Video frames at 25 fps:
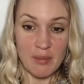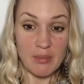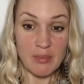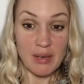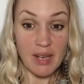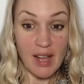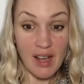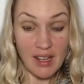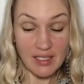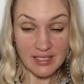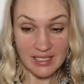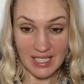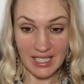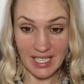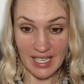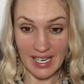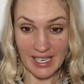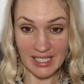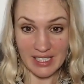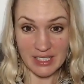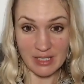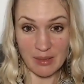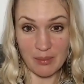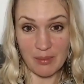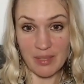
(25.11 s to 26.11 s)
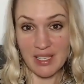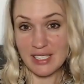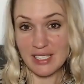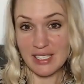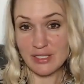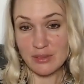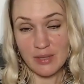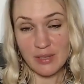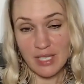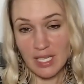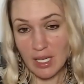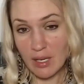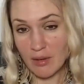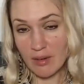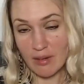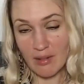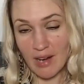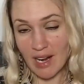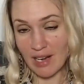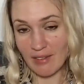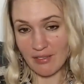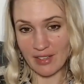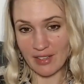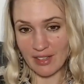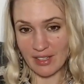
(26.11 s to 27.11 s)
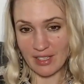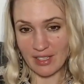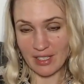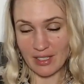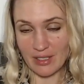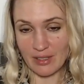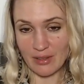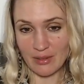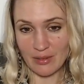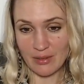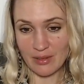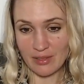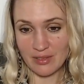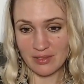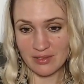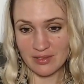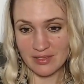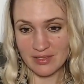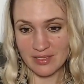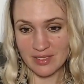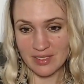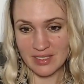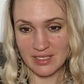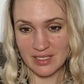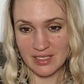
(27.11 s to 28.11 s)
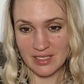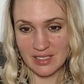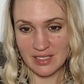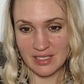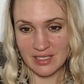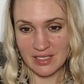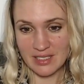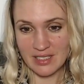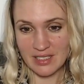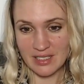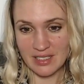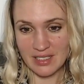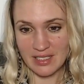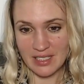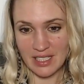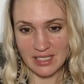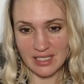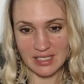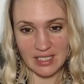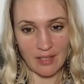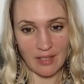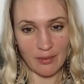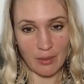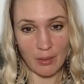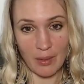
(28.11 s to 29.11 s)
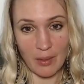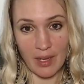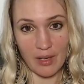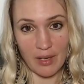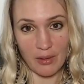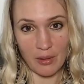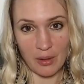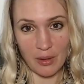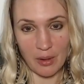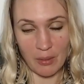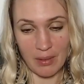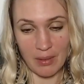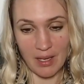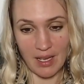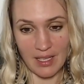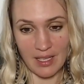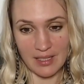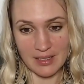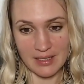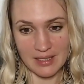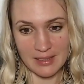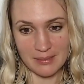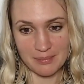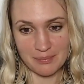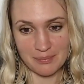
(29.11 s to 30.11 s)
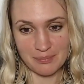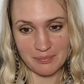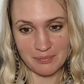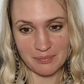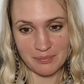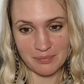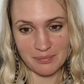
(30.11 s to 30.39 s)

Plant connection, but that's really irrelevant that you had to give away all your plants.